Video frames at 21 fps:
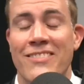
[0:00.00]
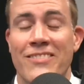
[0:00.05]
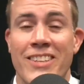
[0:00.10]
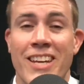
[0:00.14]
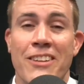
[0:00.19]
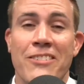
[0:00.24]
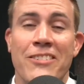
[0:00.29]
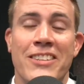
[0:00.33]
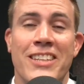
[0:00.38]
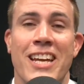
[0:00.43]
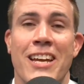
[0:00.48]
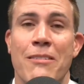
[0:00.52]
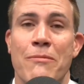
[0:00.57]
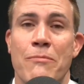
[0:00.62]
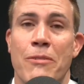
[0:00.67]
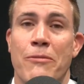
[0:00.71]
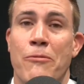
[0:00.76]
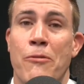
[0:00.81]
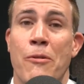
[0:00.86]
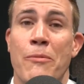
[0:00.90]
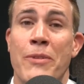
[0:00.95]
The other thing
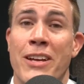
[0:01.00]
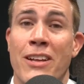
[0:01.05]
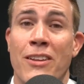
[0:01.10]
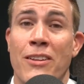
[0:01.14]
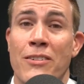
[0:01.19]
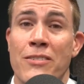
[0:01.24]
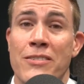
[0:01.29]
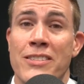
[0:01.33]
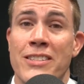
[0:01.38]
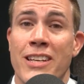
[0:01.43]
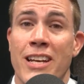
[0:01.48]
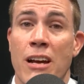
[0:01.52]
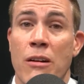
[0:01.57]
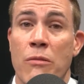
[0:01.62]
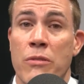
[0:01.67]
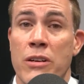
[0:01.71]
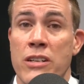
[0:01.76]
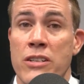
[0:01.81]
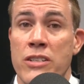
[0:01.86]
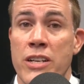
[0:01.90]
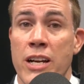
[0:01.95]
before we close that I
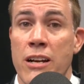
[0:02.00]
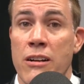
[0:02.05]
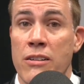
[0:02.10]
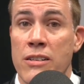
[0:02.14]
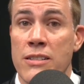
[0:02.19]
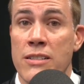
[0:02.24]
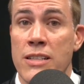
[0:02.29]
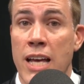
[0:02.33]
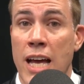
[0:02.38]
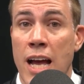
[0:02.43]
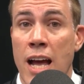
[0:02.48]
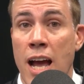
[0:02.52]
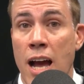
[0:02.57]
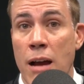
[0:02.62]
want to share is that